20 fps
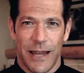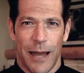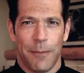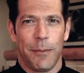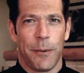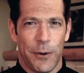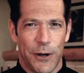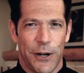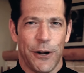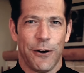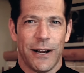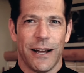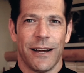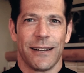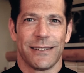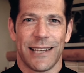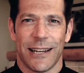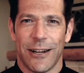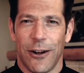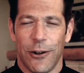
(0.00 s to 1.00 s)
I remember hearing a
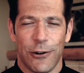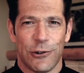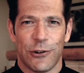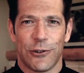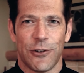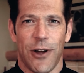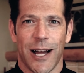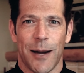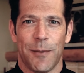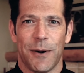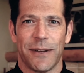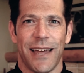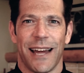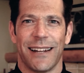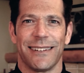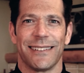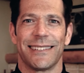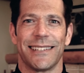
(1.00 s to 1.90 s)
psychologist talk about that and